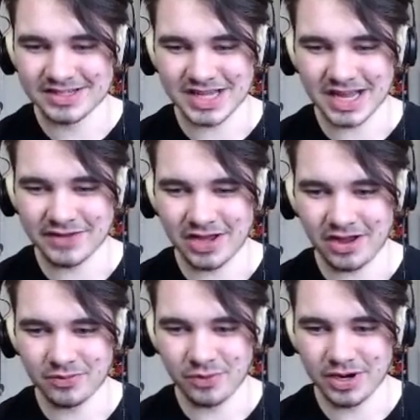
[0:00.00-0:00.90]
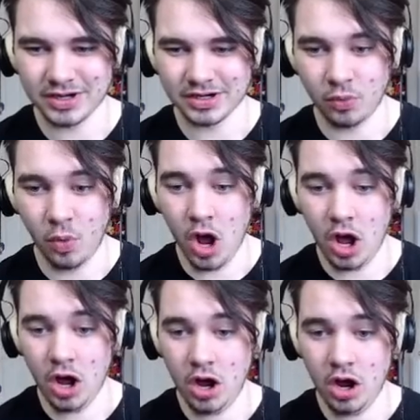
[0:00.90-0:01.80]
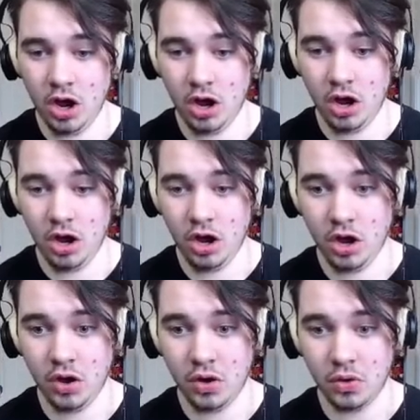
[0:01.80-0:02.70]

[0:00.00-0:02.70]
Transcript: I haven't gotten one in a- Whoa!